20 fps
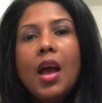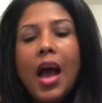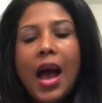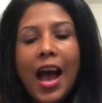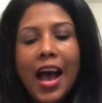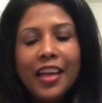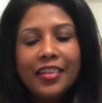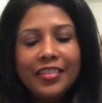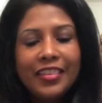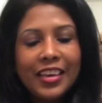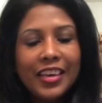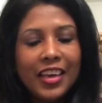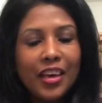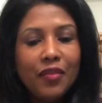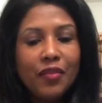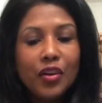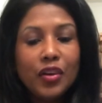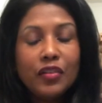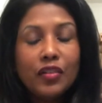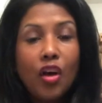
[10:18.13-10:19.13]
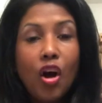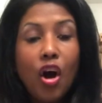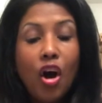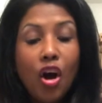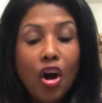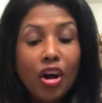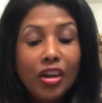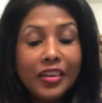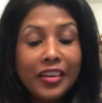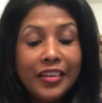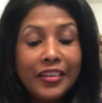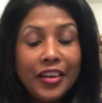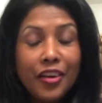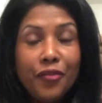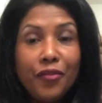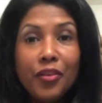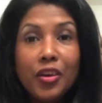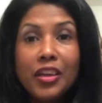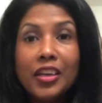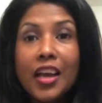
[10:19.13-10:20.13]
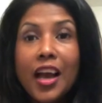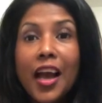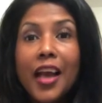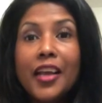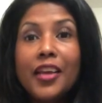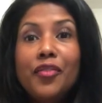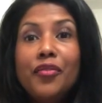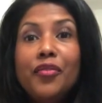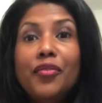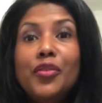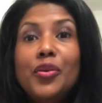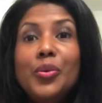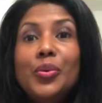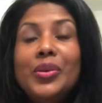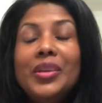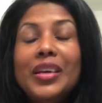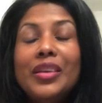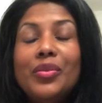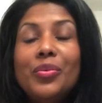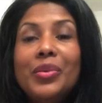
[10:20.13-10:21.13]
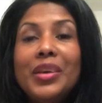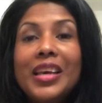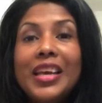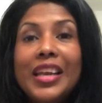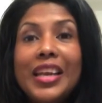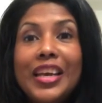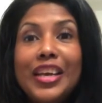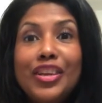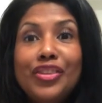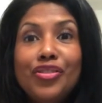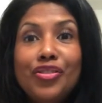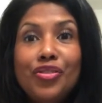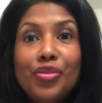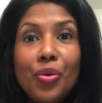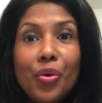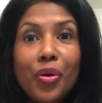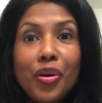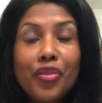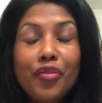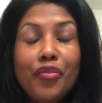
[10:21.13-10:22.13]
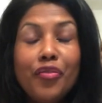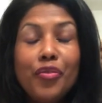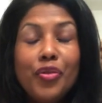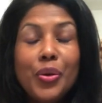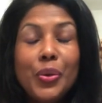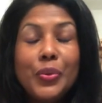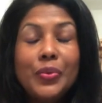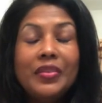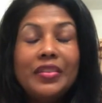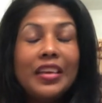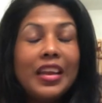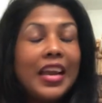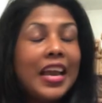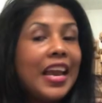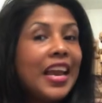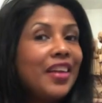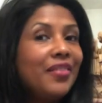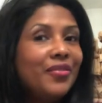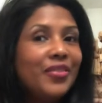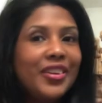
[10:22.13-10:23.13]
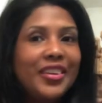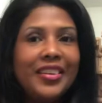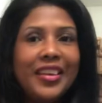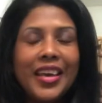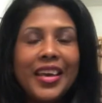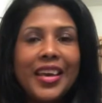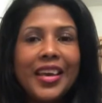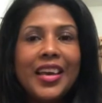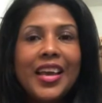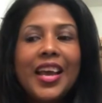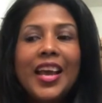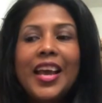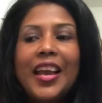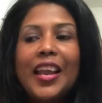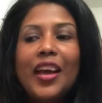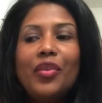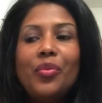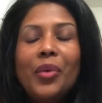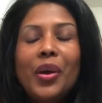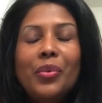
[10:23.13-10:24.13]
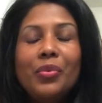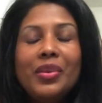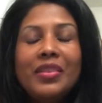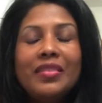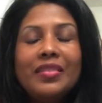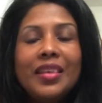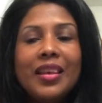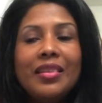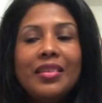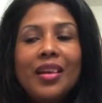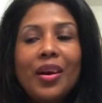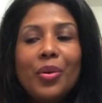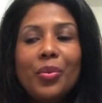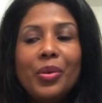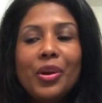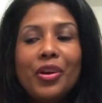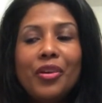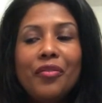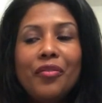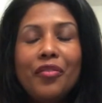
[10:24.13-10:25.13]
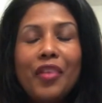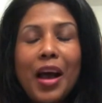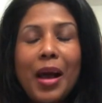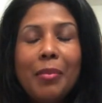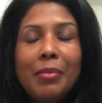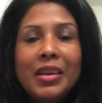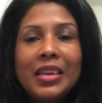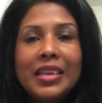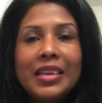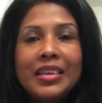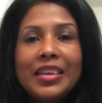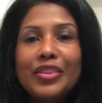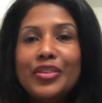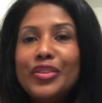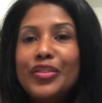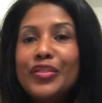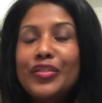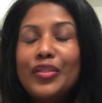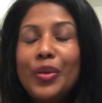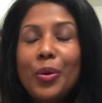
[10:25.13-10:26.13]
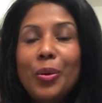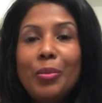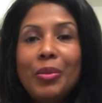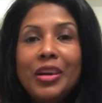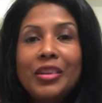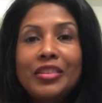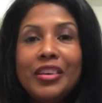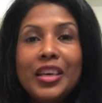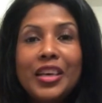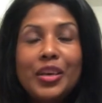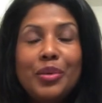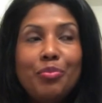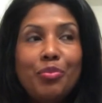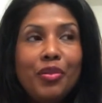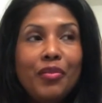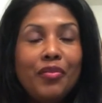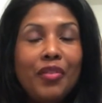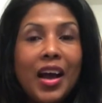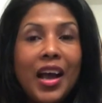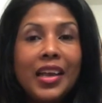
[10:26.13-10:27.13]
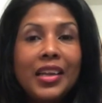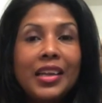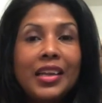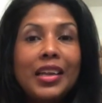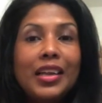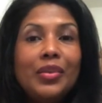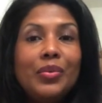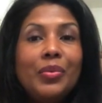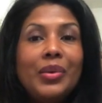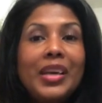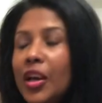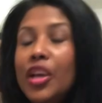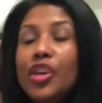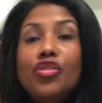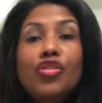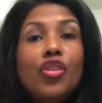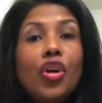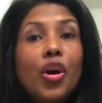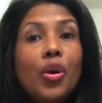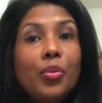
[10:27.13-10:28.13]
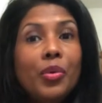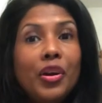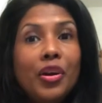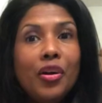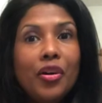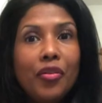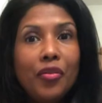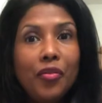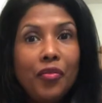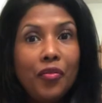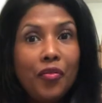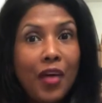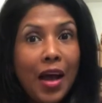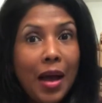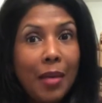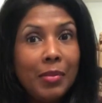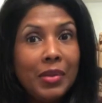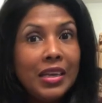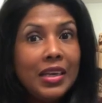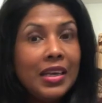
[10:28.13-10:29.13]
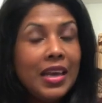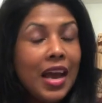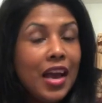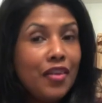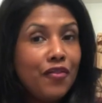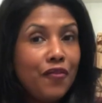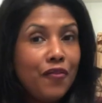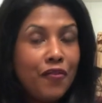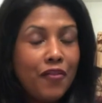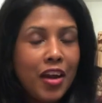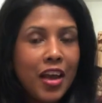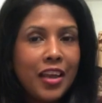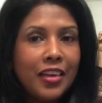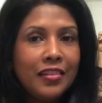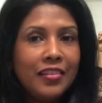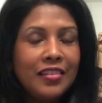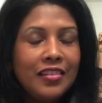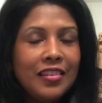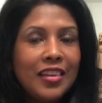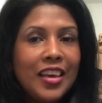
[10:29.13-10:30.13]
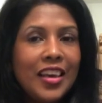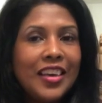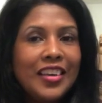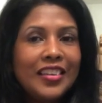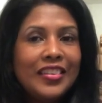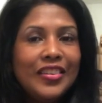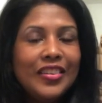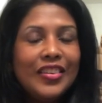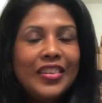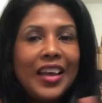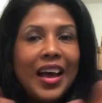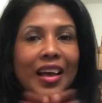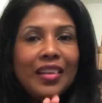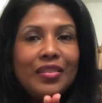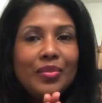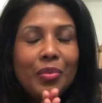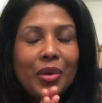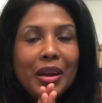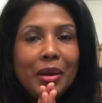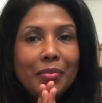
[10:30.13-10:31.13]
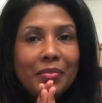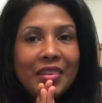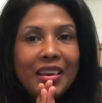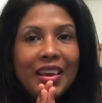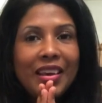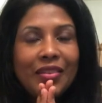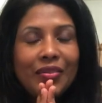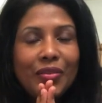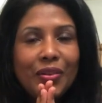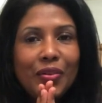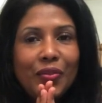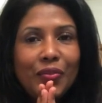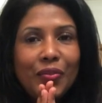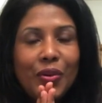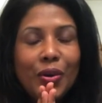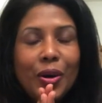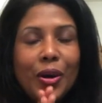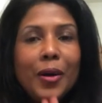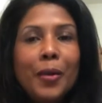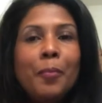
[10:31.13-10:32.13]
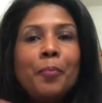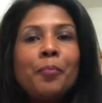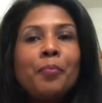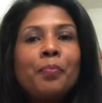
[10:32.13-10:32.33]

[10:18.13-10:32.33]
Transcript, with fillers: and to give us all the different kind food that we can enjoy, fruits and everything. That when we sit down with our family, there is so much that he provided that we enjoy with our family and friends. So that's what I'm thankful for.